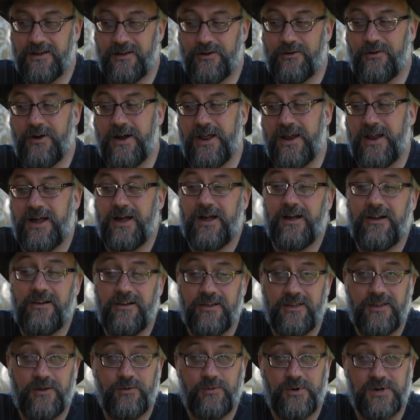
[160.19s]
quite
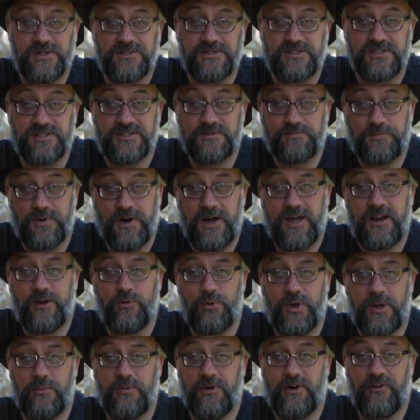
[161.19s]
ugly was the spider
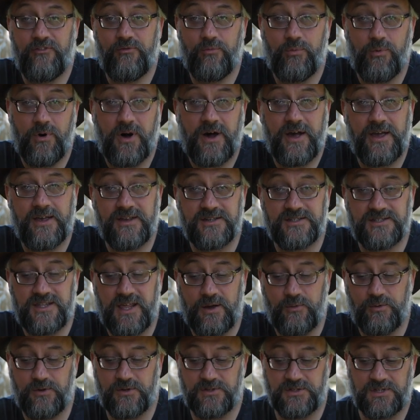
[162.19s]
web of wires
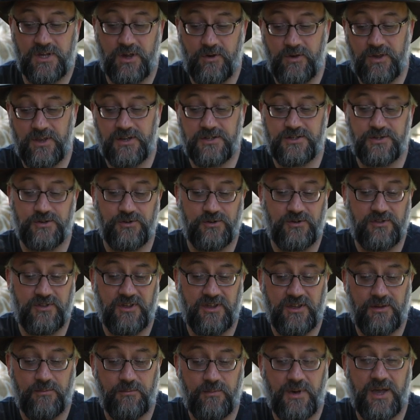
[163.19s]
that was going to
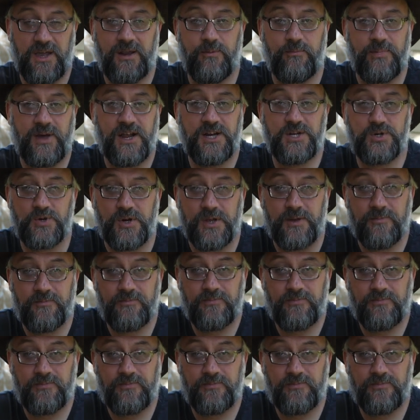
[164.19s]
the main battery.